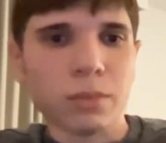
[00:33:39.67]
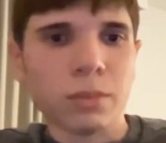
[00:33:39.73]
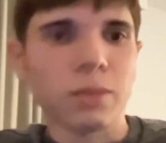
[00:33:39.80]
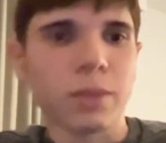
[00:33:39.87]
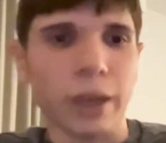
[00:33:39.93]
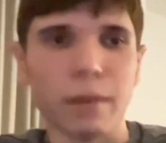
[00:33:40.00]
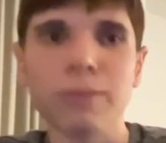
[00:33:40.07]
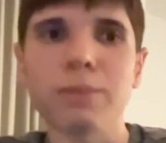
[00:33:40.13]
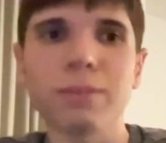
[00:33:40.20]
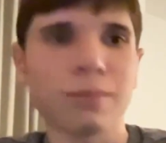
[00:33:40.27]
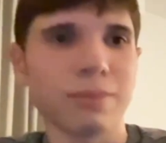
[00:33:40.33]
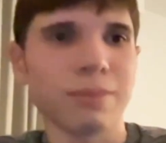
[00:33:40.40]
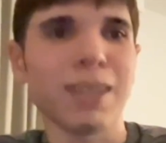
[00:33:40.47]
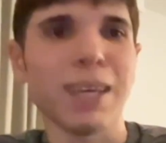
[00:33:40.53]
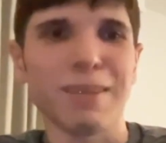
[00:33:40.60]

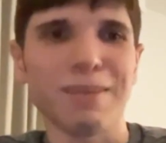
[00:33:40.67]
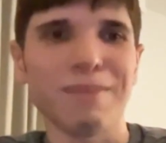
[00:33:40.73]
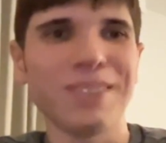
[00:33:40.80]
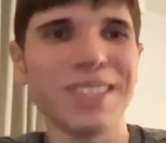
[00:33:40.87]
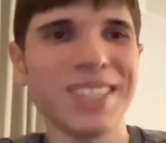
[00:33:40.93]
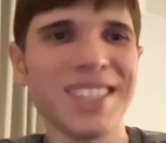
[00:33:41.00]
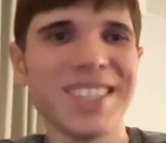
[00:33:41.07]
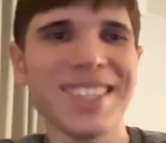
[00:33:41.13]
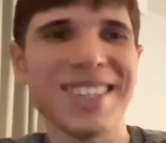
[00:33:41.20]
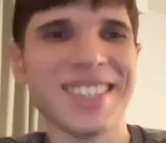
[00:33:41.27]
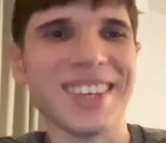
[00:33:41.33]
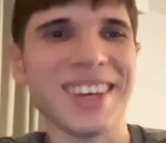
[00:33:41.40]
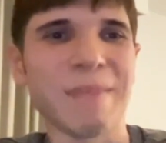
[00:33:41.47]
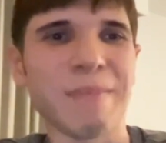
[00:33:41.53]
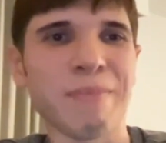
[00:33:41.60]
Yeah. It's
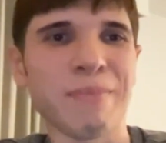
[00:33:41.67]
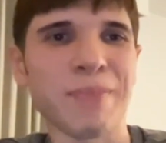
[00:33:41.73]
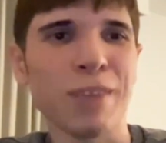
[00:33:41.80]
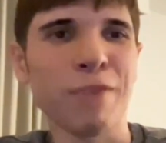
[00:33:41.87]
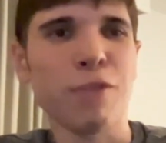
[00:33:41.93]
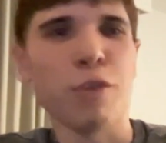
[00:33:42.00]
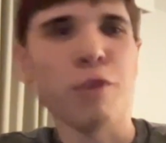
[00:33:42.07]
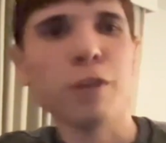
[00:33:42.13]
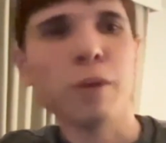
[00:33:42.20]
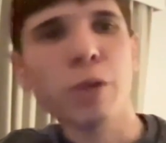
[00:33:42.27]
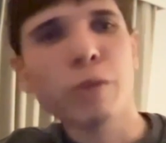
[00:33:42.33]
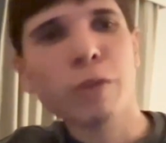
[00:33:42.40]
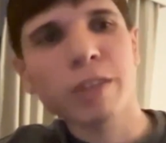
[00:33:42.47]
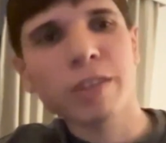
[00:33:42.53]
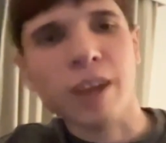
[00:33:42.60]
just, if you're
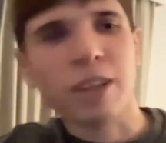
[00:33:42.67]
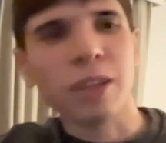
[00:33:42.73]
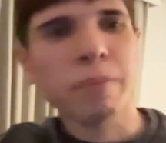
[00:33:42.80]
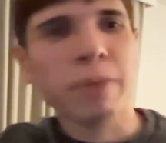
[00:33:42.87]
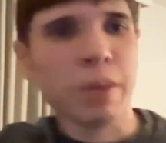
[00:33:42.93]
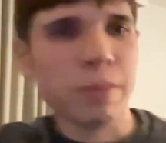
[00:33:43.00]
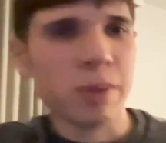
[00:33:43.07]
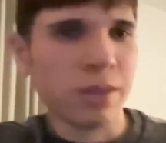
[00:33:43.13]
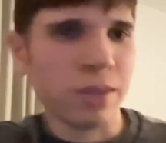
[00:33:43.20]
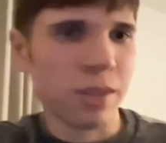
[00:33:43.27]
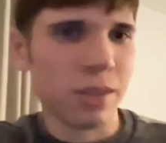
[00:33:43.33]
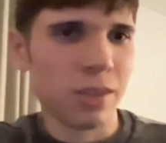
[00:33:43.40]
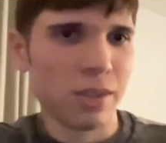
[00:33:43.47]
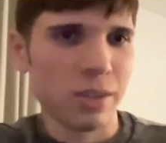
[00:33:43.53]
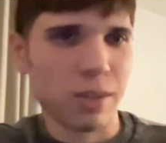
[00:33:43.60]
familiar with silent payment,
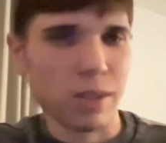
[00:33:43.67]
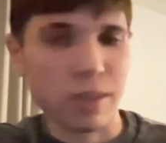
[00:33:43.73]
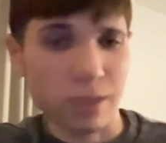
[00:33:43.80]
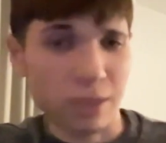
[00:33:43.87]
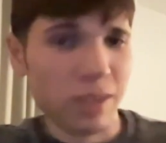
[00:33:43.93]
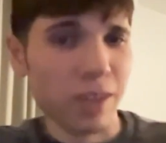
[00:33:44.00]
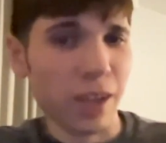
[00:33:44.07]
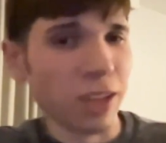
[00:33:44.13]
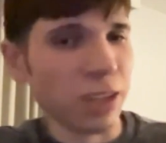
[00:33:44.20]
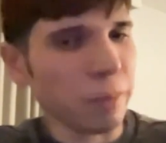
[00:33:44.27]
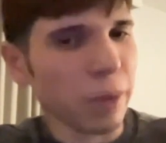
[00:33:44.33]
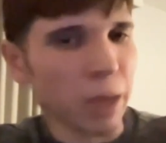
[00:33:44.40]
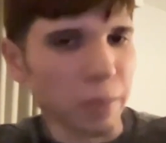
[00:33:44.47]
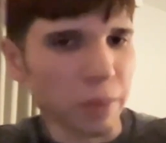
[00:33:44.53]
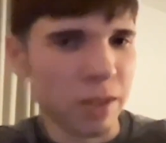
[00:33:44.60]
it's a
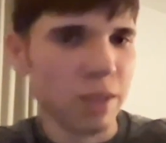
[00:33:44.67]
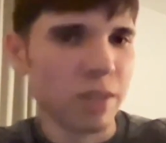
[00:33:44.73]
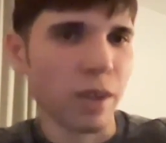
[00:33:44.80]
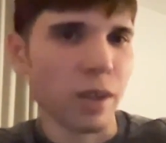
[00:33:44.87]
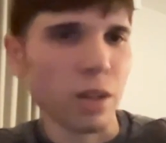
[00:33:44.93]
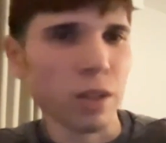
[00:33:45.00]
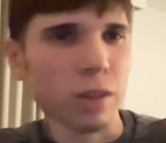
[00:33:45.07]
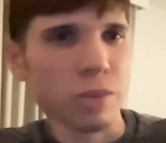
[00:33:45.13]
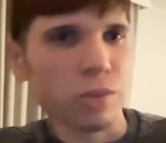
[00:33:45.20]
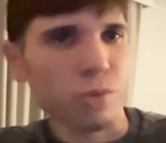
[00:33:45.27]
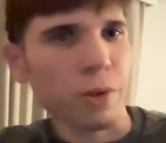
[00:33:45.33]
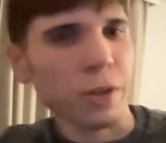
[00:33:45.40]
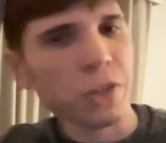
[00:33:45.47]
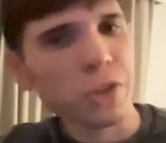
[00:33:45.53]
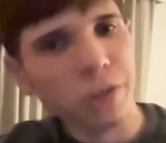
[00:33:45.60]
silent payment style
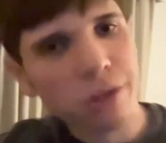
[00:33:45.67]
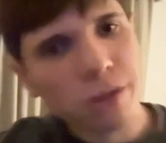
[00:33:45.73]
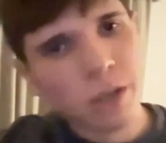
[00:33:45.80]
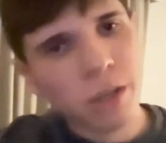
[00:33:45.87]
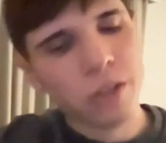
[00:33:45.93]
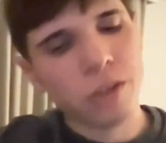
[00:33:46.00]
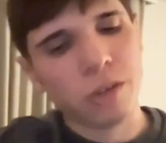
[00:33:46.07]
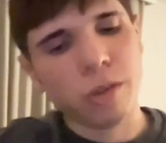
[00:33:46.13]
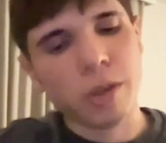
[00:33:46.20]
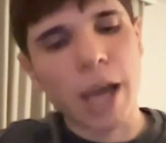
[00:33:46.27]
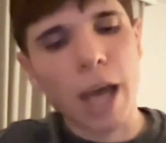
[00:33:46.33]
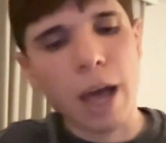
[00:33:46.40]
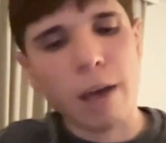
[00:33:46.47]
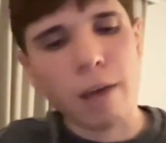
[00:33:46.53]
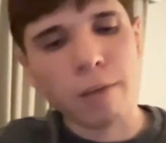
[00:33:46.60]
construction. So you
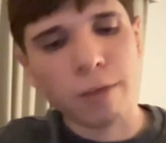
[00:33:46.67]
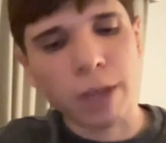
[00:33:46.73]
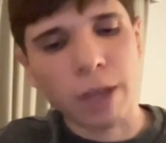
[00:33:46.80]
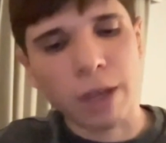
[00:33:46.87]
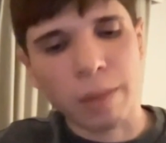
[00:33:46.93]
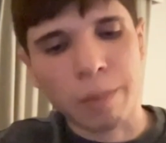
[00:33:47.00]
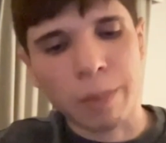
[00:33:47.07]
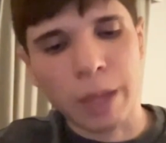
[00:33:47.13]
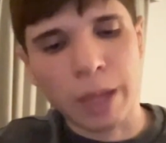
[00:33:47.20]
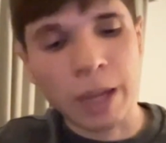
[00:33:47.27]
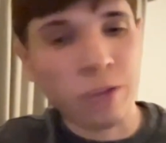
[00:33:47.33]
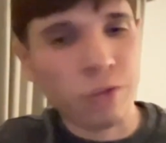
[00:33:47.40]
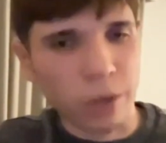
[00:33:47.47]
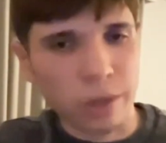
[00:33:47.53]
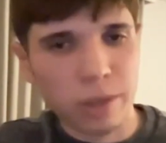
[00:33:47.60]
have an
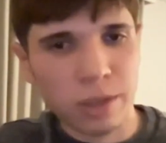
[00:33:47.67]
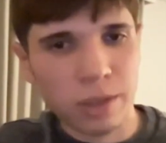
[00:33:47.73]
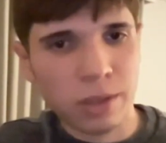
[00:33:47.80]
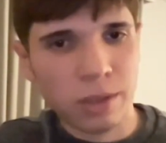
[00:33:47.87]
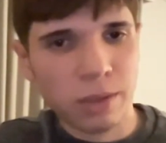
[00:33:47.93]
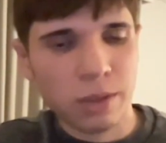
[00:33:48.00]
address